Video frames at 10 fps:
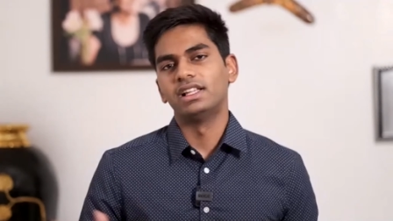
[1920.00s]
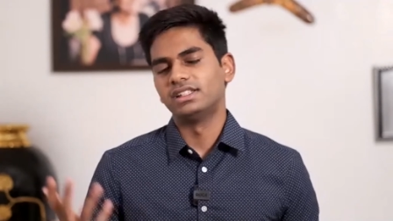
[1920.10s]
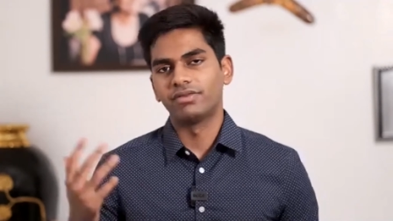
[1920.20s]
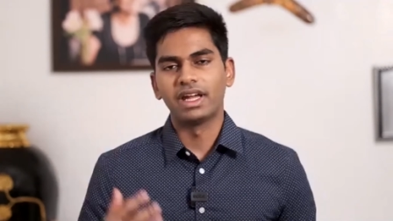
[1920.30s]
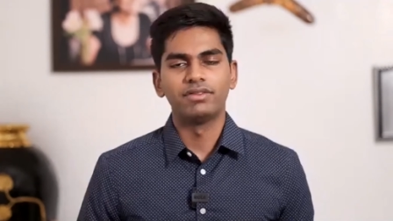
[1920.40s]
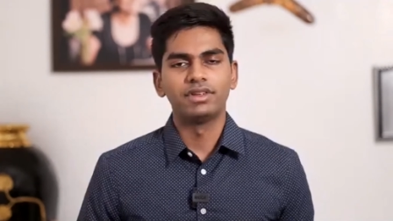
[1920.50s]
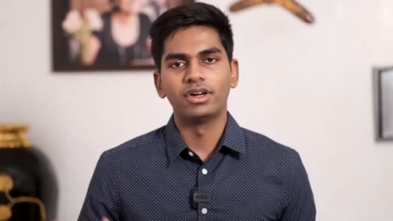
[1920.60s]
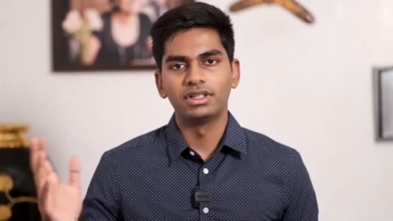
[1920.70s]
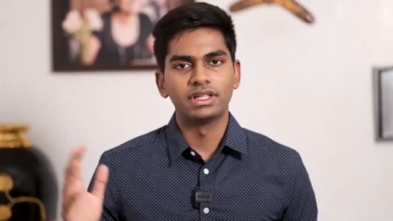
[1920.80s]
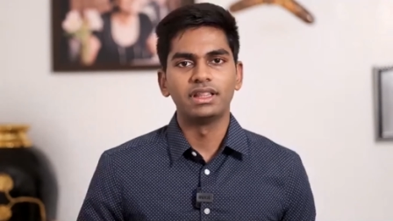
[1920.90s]
5,000,
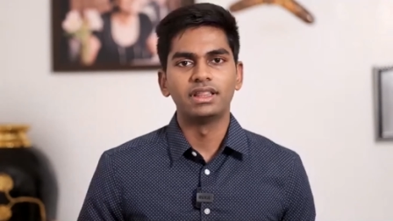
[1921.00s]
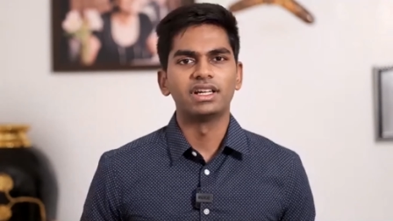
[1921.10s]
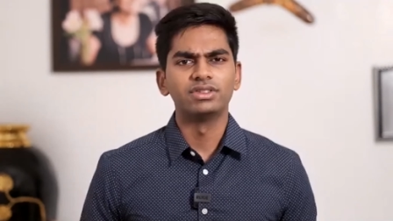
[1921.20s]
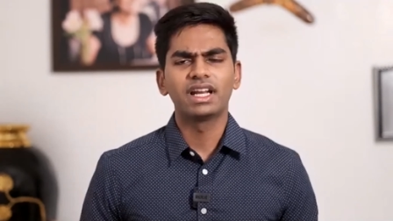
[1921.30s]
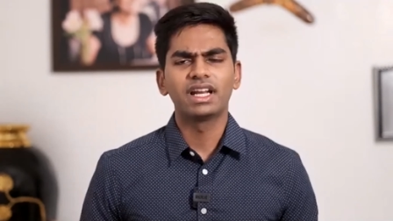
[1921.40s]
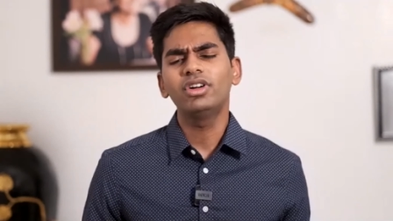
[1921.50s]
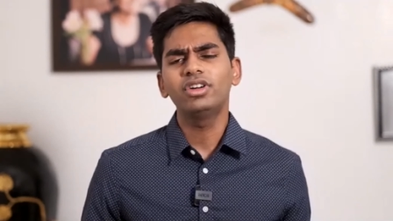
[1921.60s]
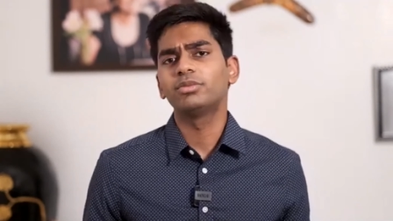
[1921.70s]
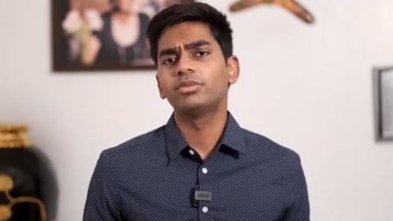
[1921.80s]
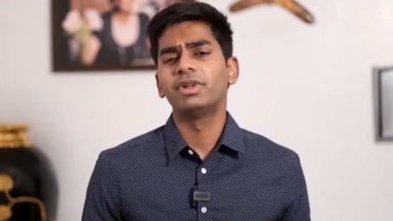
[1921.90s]
10,000. I wanted to
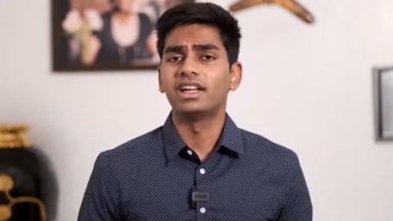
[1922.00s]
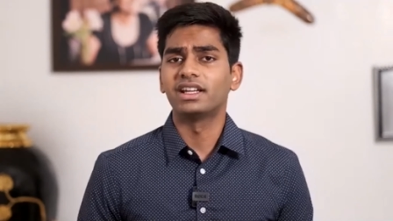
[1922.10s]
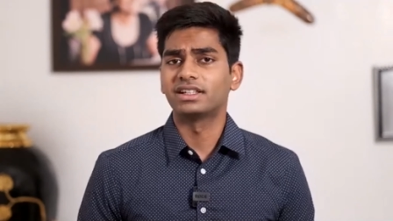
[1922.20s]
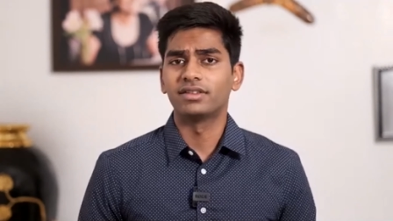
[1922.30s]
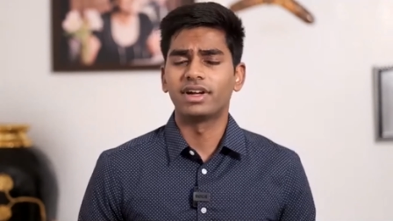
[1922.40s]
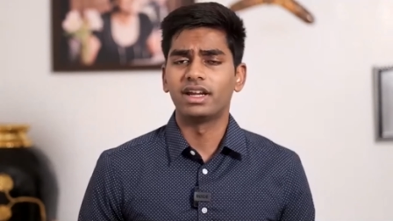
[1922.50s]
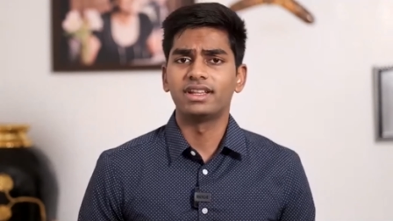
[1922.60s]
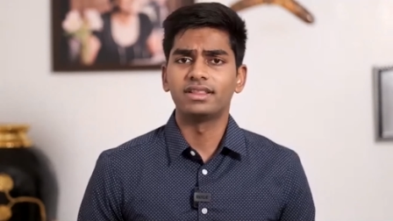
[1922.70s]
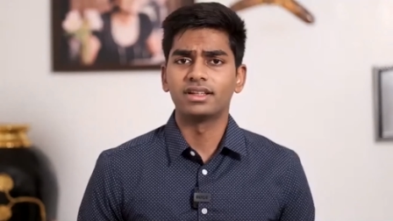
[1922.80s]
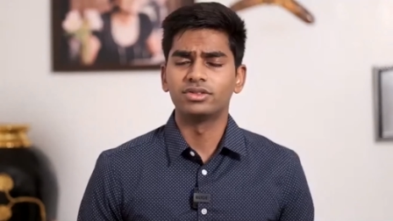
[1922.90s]
make an extra 5,
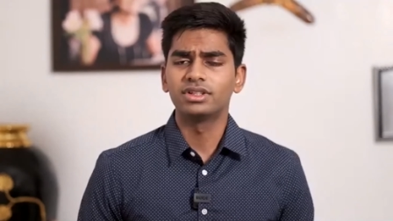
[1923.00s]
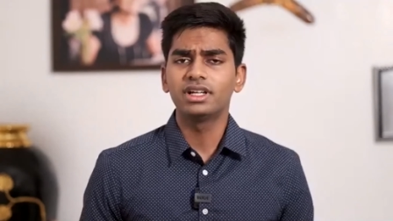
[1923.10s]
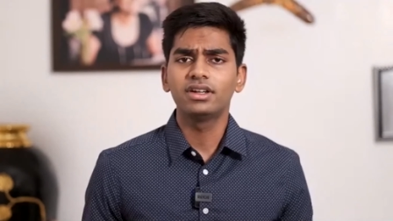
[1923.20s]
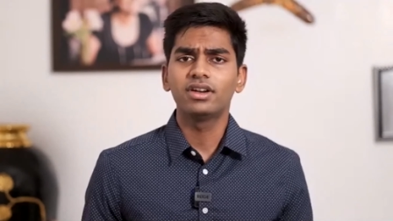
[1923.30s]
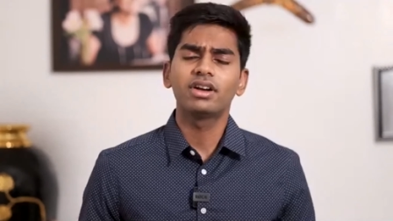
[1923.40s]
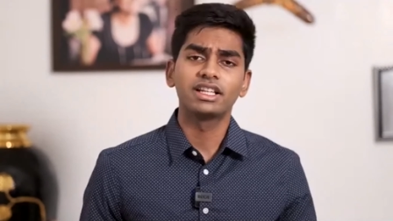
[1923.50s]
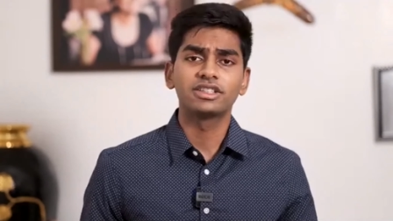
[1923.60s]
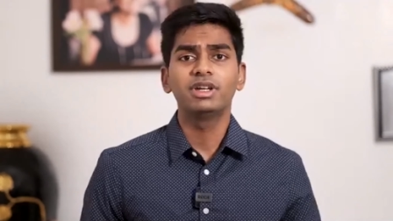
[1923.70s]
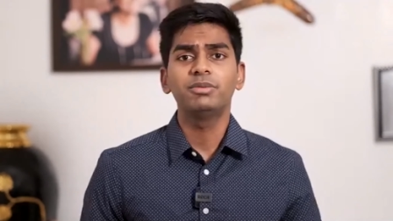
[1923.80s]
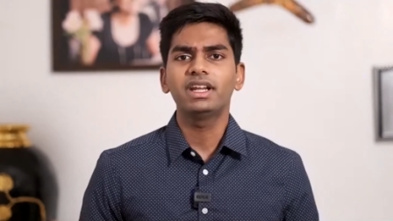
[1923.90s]
10,000 and not ask my
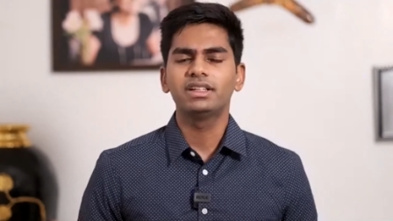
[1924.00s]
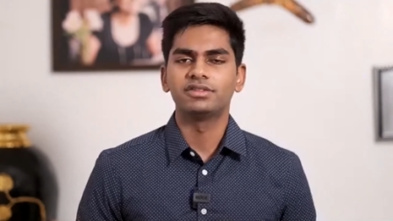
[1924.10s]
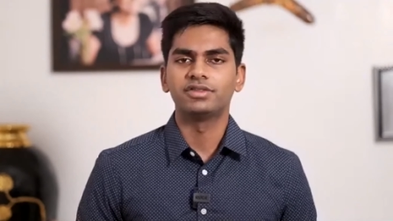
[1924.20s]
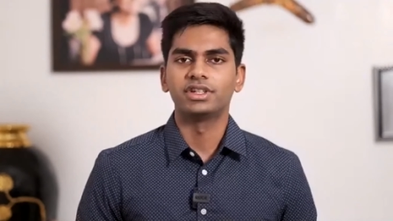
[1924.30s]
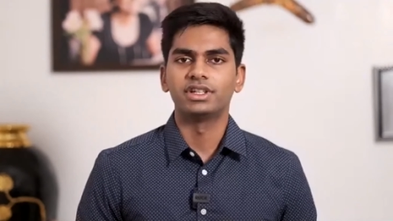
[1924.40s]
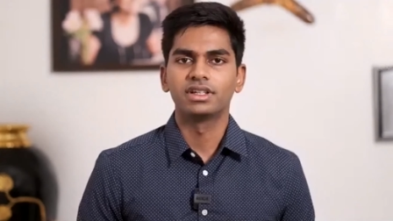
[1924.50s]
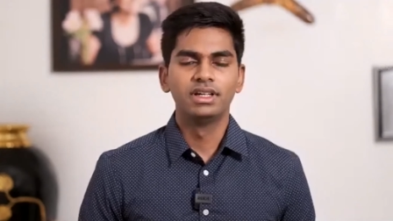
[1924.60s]
parents for it.